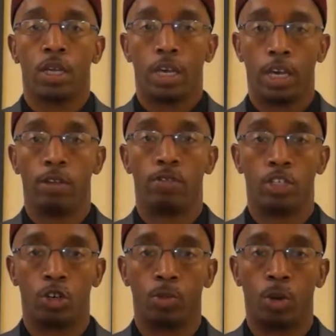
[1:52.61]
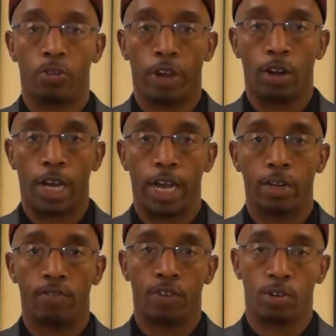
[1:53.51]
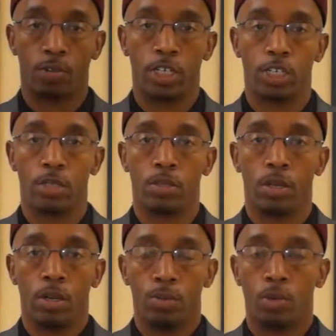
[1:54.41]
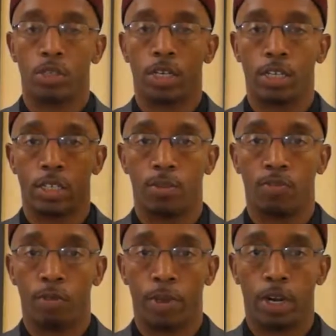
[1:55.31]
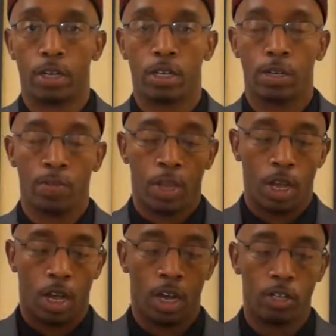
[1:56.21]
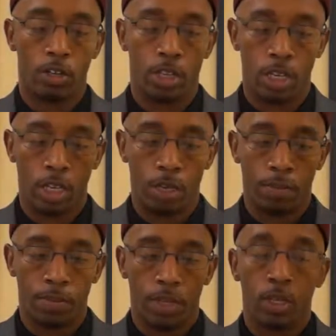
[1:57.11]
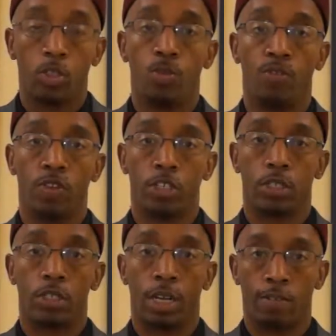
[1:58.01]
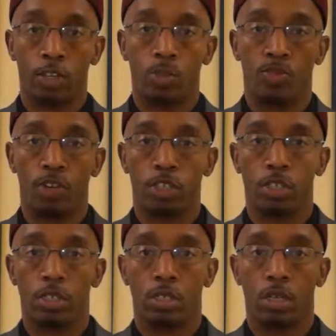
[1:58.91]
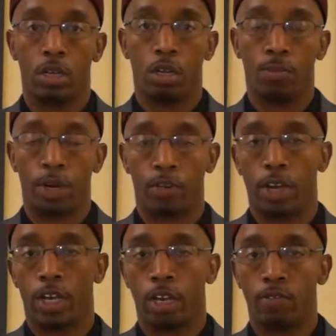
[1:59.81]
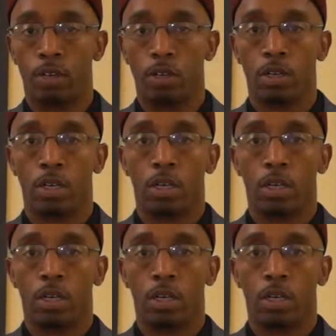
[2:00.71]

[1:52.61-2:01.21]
here in Durham, North Carolina, Federation Moorish Science Temple of America, under the supervision, direct supervision of my Grand Governor,